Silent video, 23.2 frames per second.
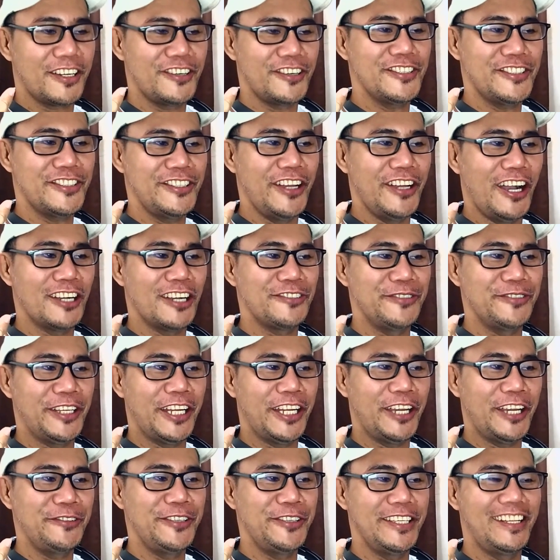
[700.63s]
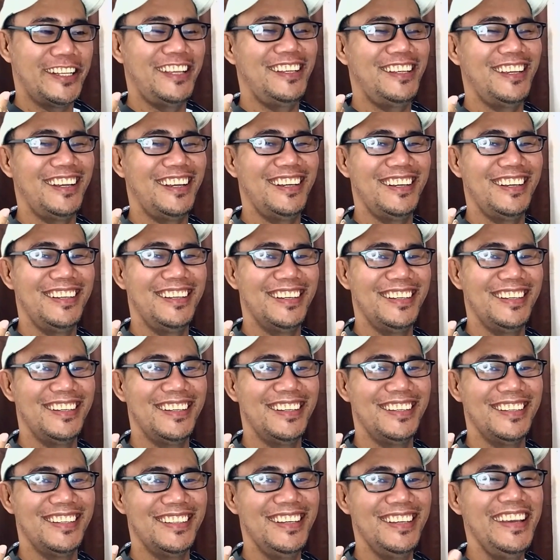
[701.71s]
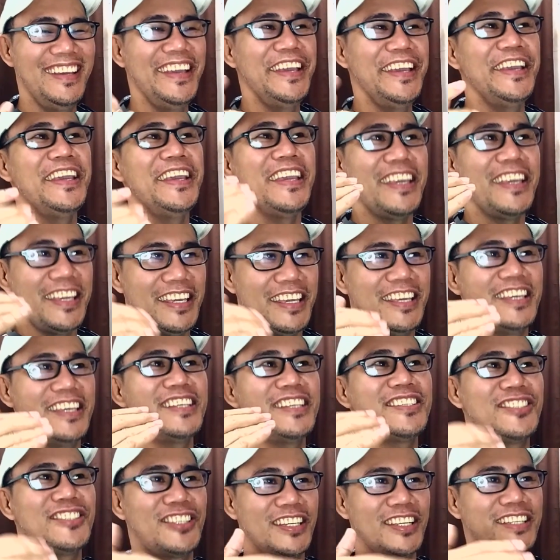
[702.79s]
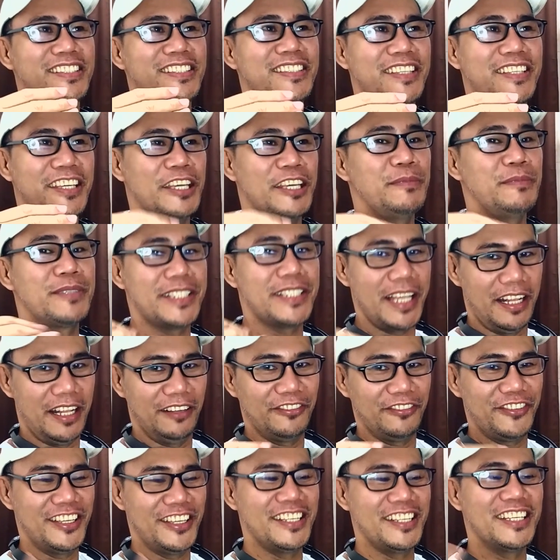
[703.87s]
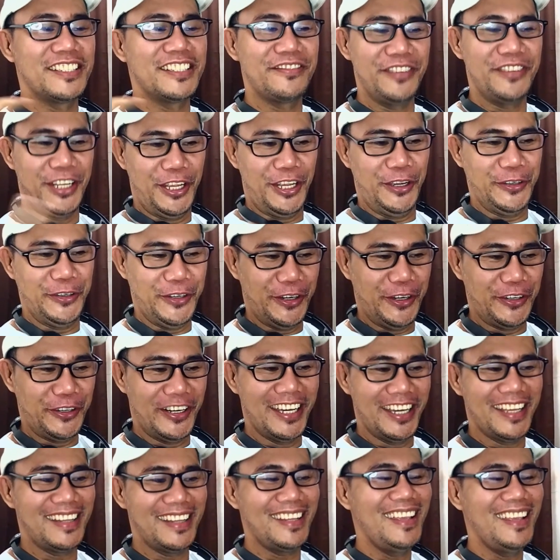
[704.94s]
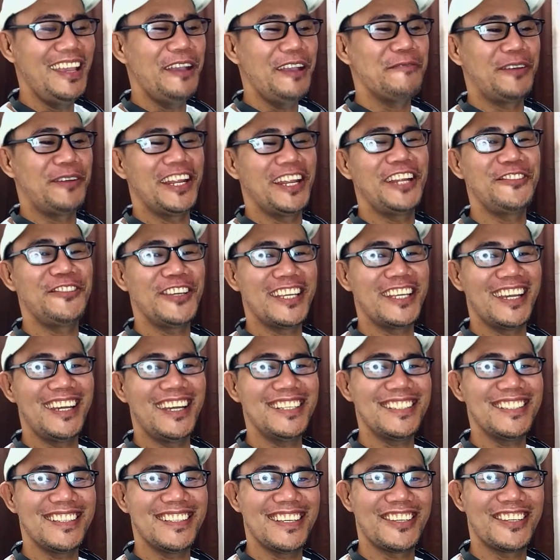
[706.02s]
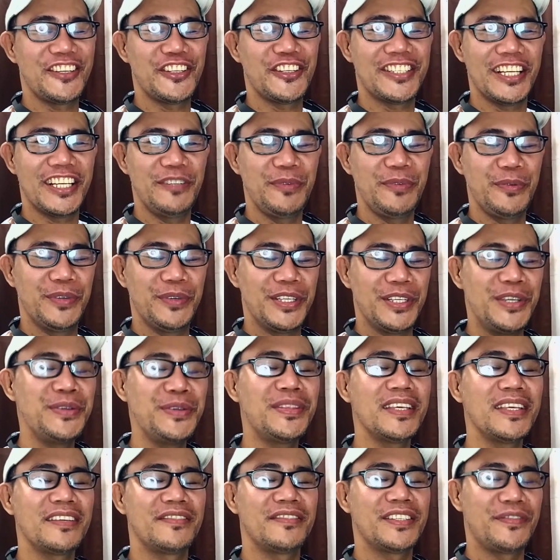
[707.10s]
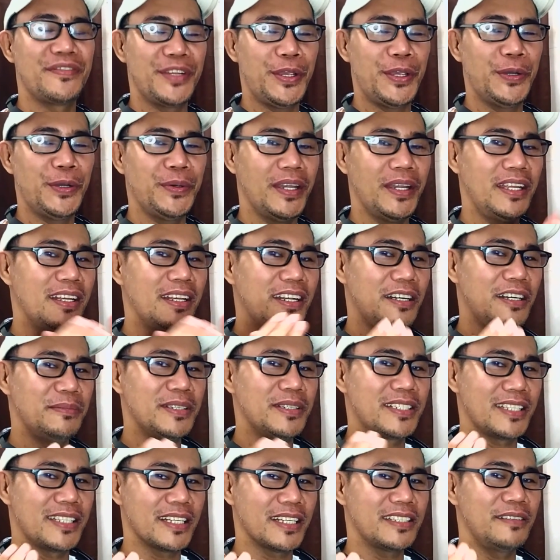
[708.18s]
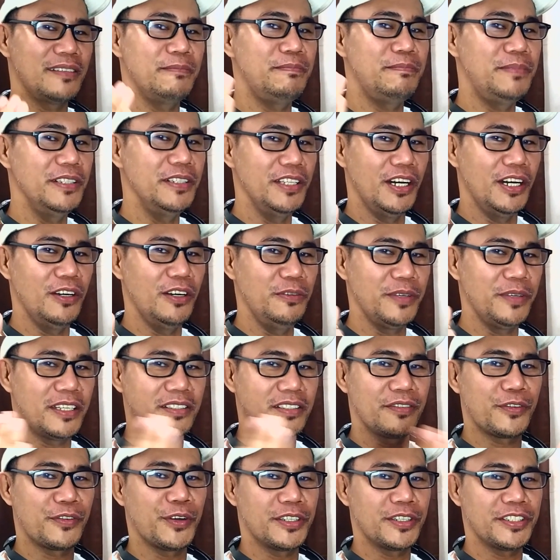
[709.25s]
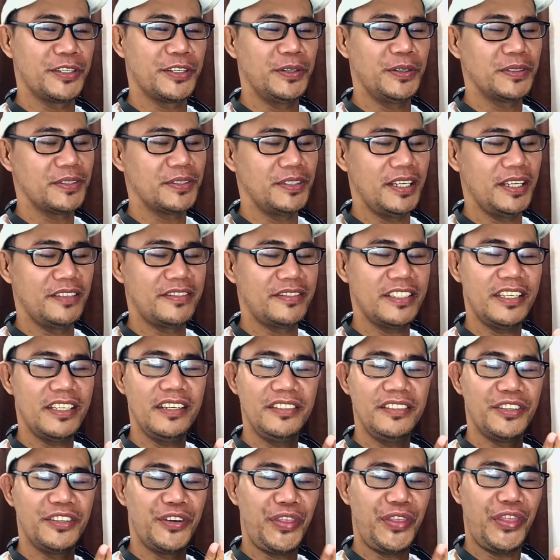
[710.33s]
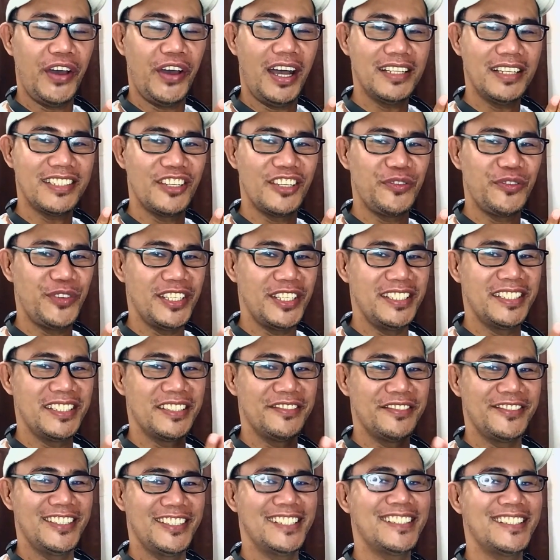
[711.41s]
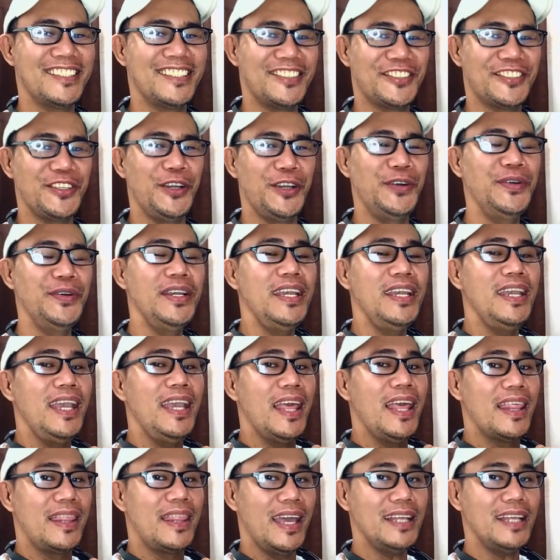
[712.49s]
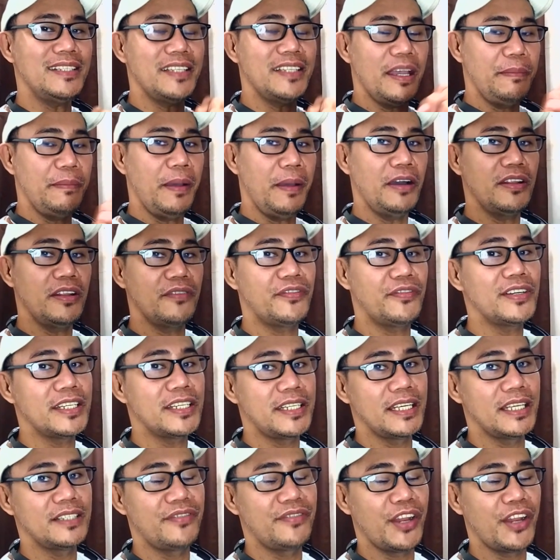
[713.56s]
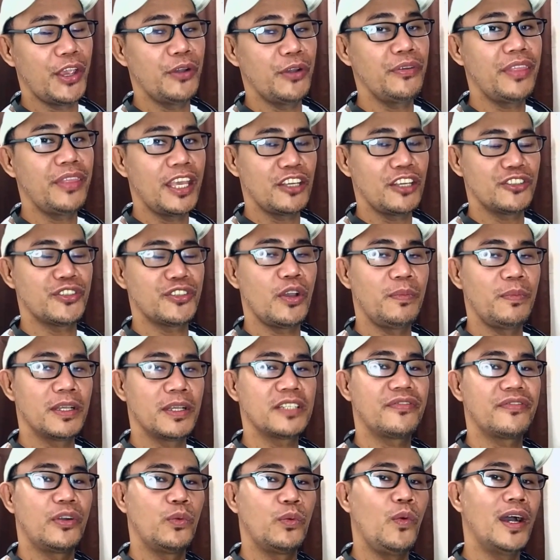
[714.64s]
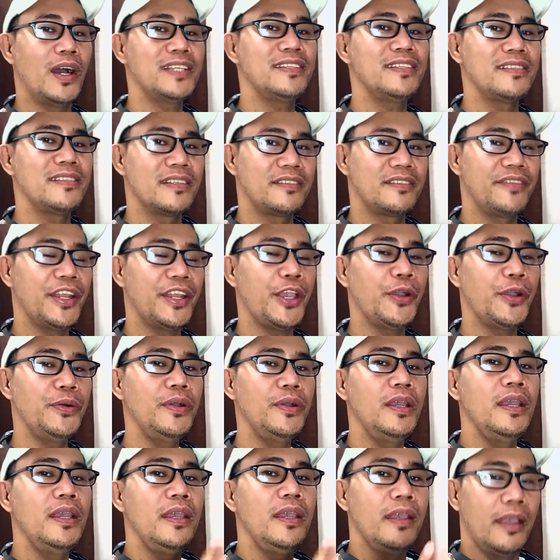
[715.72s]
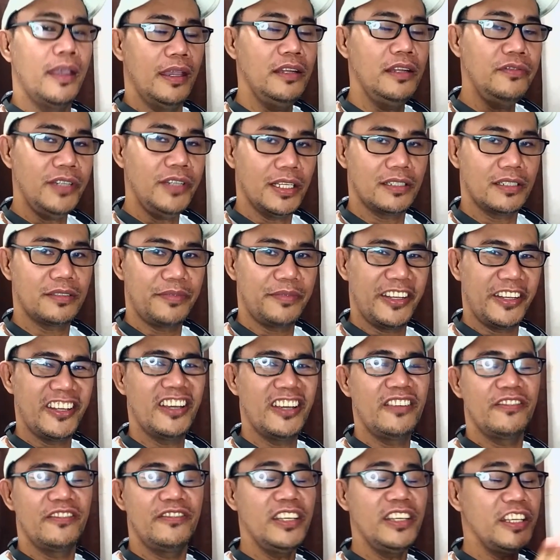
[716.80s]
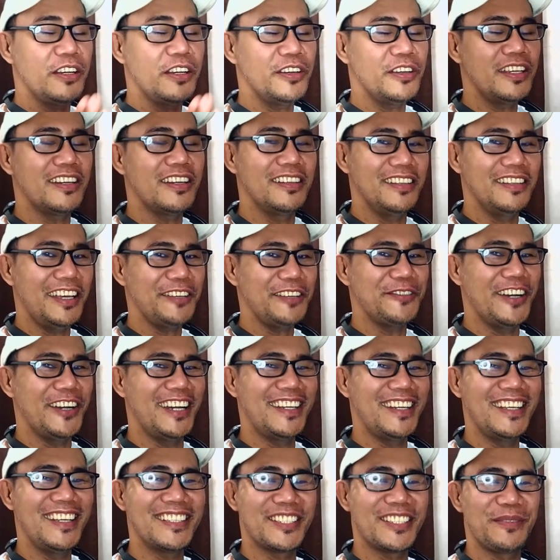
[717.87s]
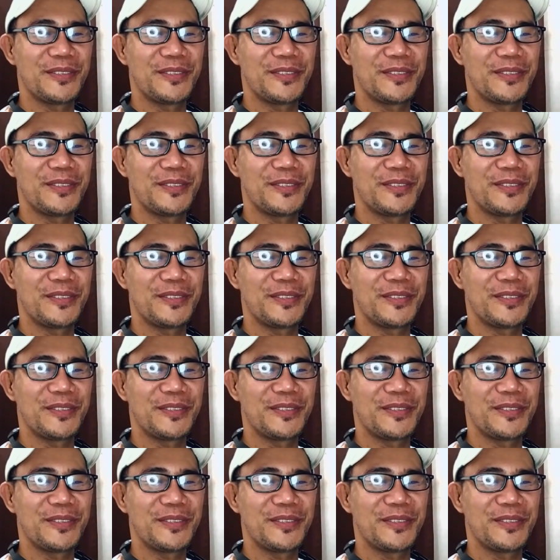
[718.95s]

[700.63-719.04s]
Christian Ochman, I mean, he is just himself in this video, all right? But anyway, guys, I'd like you to tell me what you think of this video in a comment section below, because, of course, I'd also love to hear your thoughts and opinions of this. So, that's about it for today's video. Thank you so much for watching this video. And if you like this video, hit a like button, hit